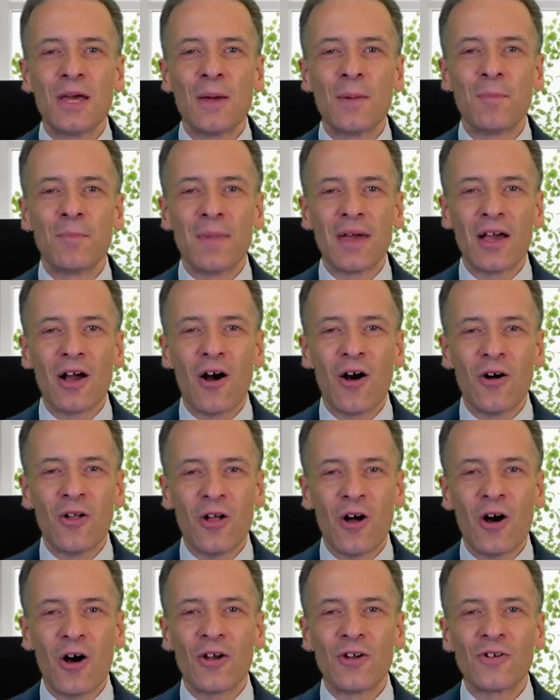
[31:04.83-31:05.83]
May all
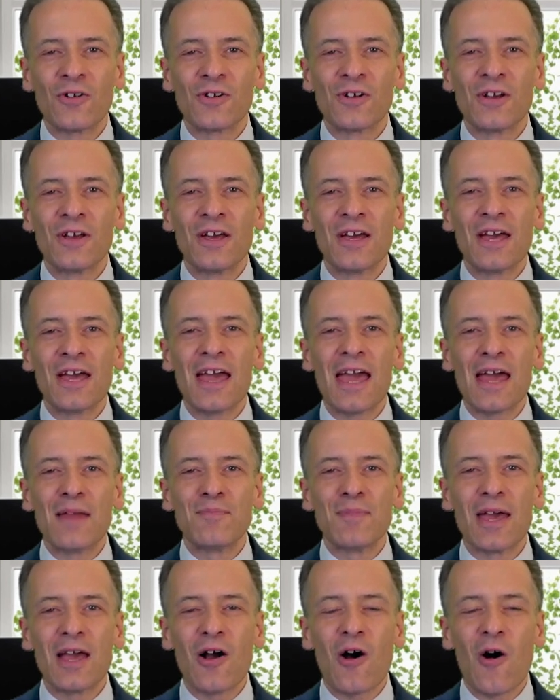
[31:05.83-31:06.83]
honor and
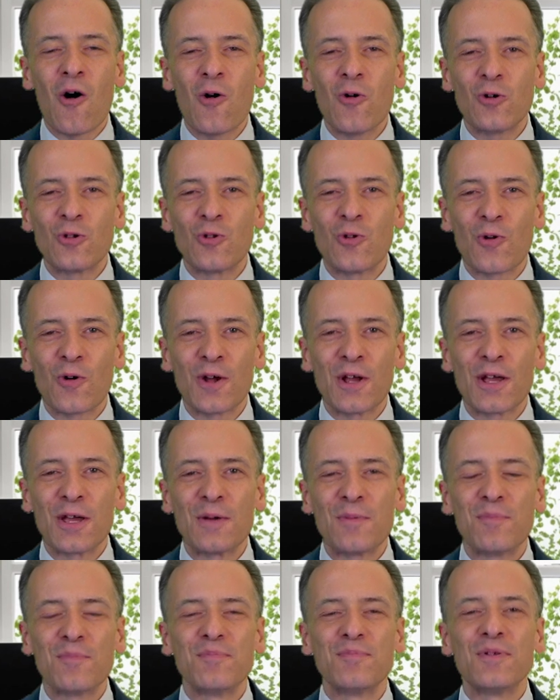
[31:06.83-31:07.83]
may all glory
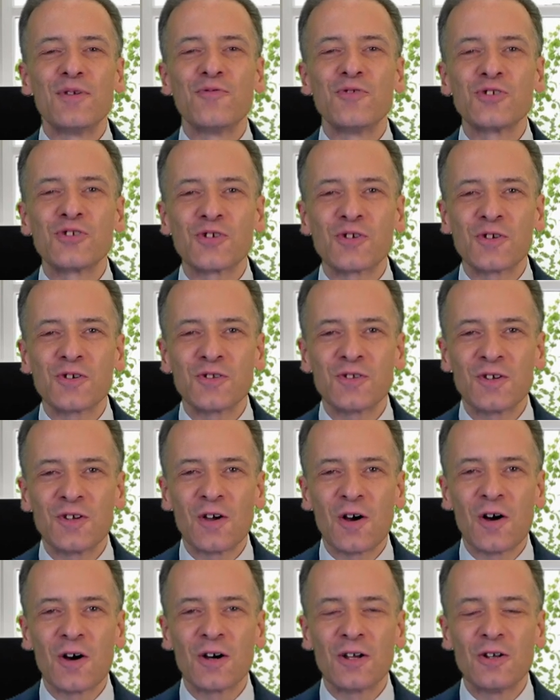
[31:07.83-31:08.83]
be returned to
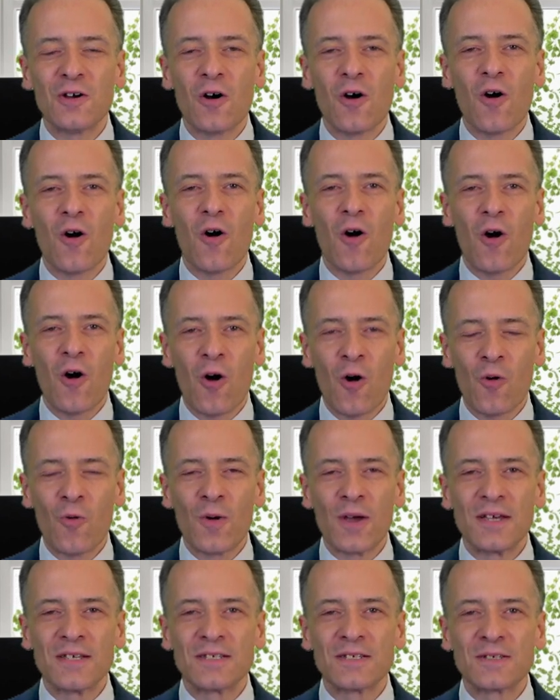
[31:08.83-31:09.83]
God
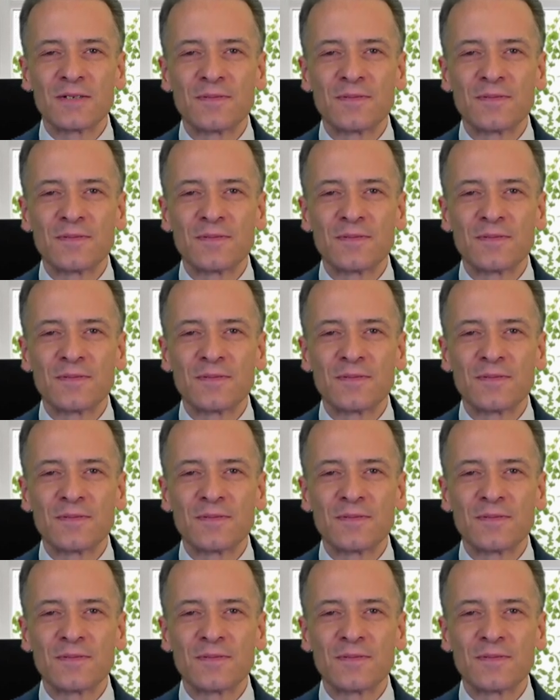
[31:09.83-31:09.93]
always.